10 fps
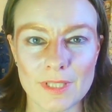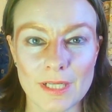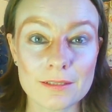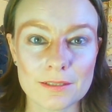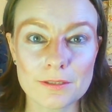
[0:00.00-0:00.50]

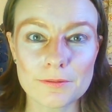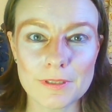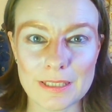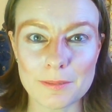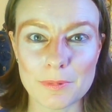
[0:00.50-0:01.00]
I'll include
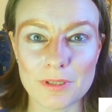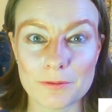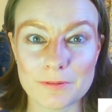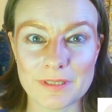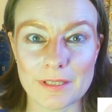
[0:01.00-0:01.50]
a link
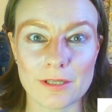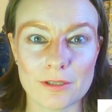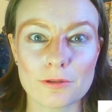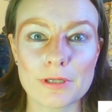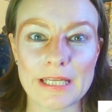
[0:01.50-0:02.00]
below to the
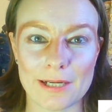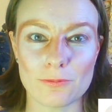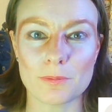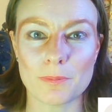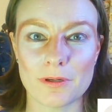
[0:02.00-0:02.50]
Hungry
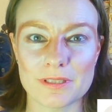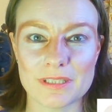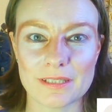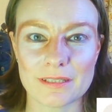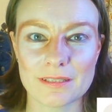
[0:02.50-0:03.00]
Owl
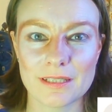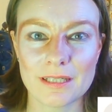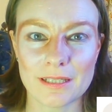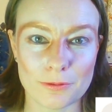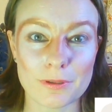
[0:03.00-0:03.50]
Project,
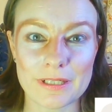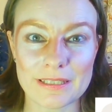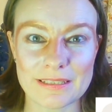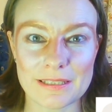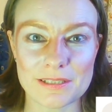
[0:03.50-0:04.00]
an
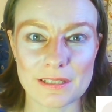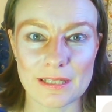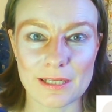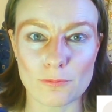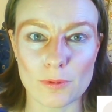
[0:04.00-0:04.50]
organization
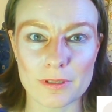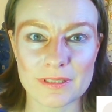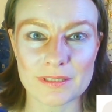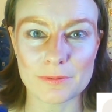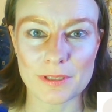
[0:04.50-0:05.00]
that
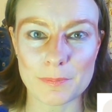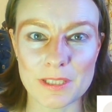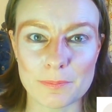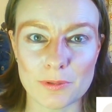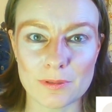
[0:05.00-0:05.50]
works with
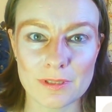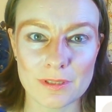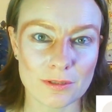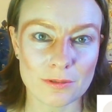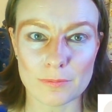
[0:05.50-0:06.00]
people,
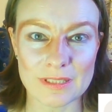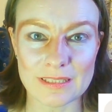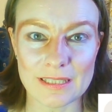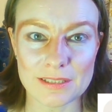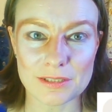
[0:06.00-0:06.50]

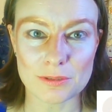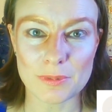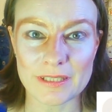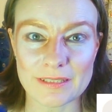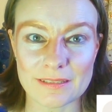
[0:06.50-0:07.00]
residential
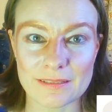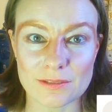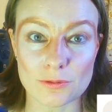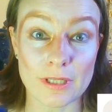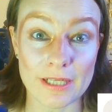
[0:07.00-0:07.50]

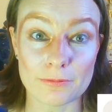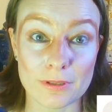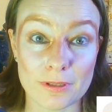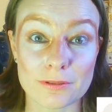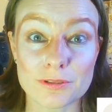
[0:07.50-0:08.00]
places, or
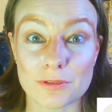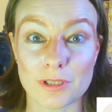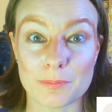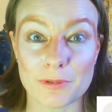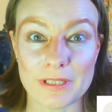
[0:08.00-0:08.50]
agricultural
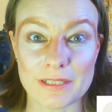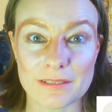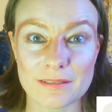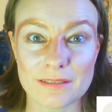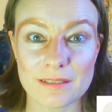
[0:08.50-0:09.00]

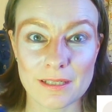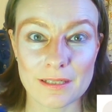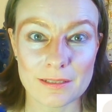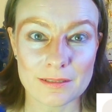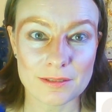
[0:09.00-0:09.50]
operations
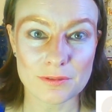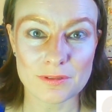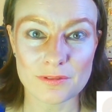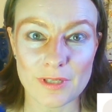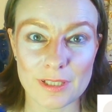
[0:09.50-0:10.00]
to
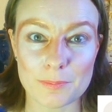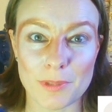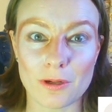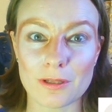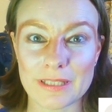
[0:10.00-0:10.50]
develop
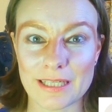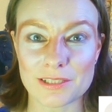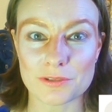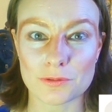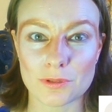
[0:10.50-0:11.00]

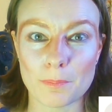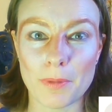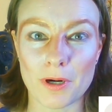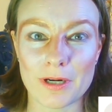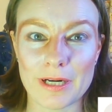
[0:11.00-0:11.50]
all-natural
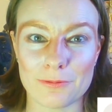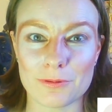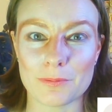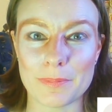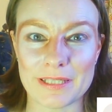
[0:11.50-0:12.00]
barn
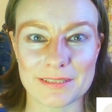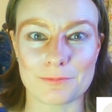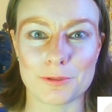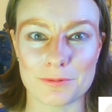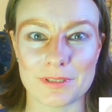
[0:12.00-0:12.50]
owl-based
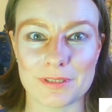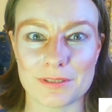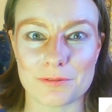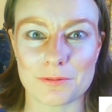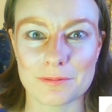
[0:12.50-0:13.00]
rodent
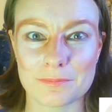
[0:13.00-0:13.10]
control.